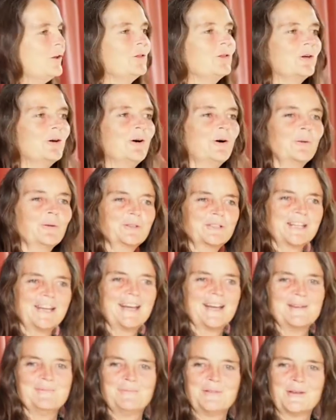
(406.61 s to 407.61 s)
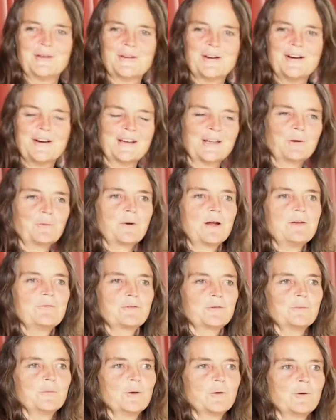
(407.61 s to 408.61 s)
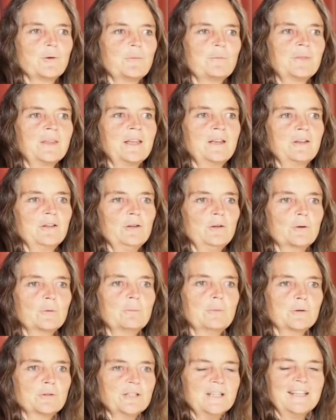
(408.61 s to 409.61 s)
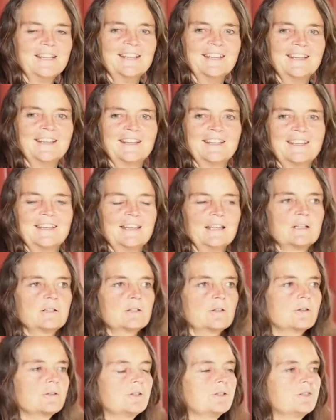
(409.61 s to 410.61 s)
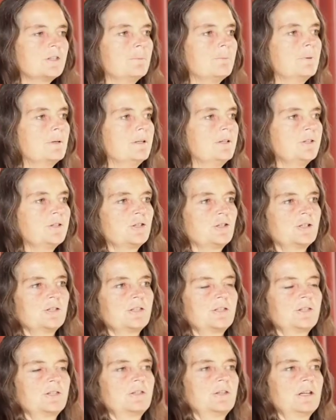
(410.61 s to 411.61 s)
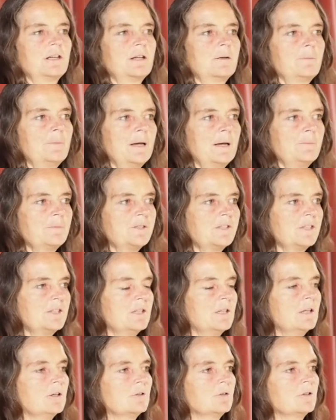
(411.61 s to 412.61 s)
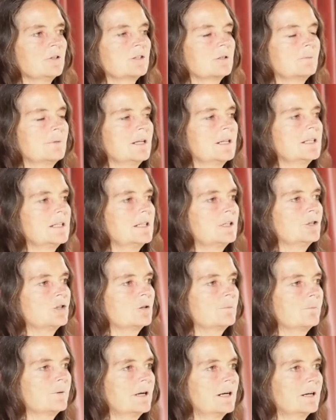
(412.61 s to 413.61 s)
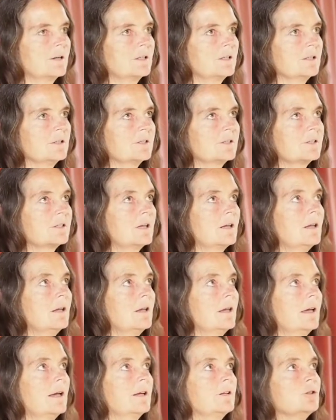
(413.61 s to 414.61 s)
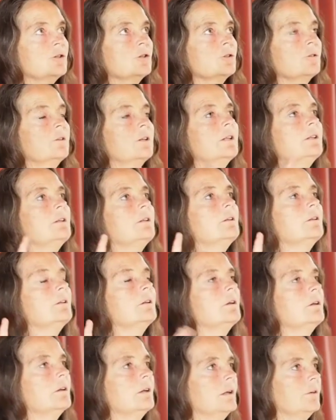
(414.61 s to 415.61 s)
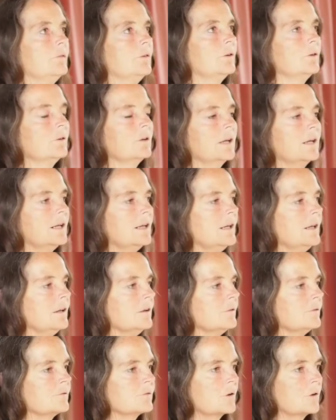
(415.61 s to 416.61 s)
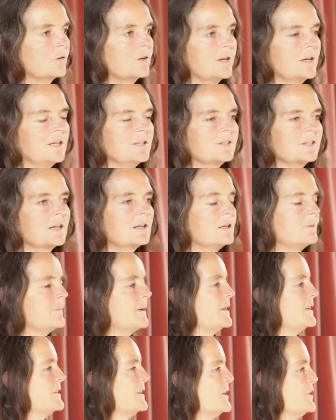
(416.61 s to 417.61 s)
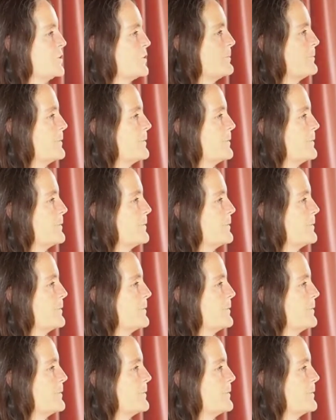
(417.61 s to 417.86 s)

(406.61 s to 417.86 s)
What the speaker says: you the whole time. You can't get away from your body. It's not as simple as just perhaps sitting doing some meditation practice, and you're in, if you've got any skill at meditation